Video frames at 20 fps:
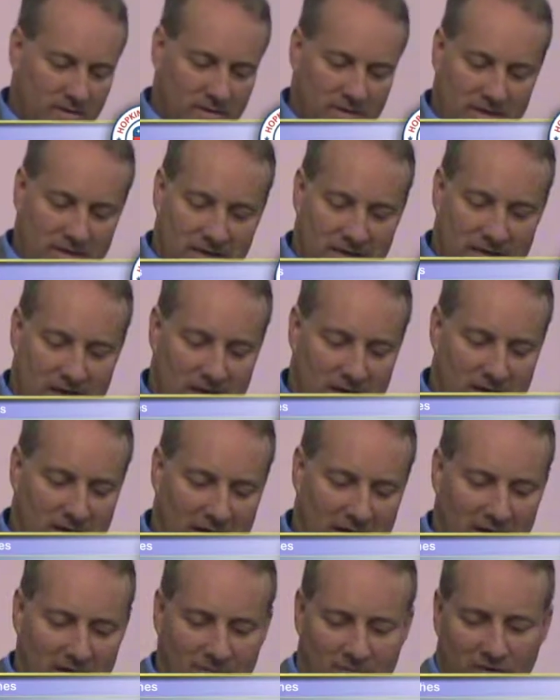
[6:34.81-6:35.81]

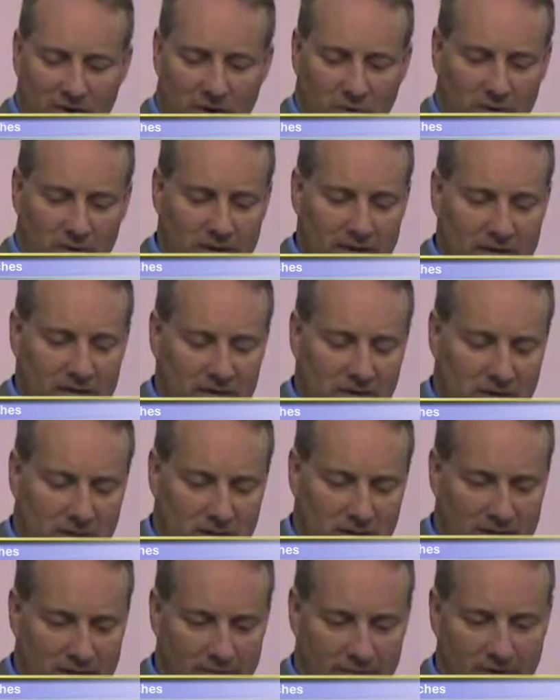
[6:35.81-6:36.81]
the info
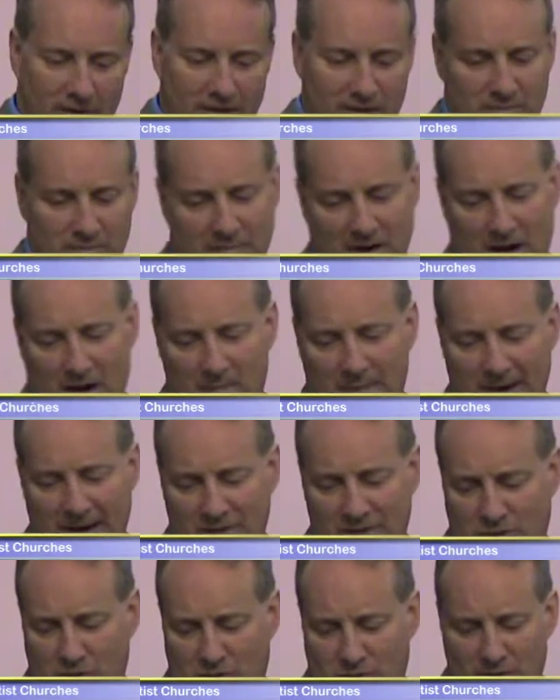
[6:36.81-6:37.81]
list and things, but I'll
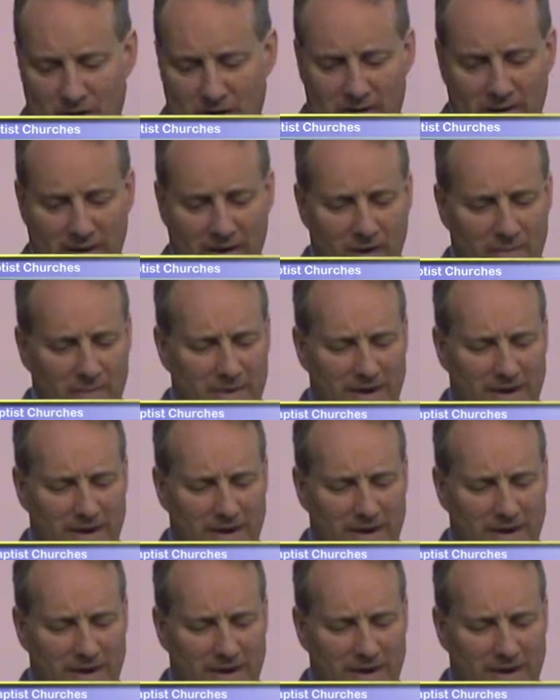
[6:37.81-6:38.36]
pass this around later.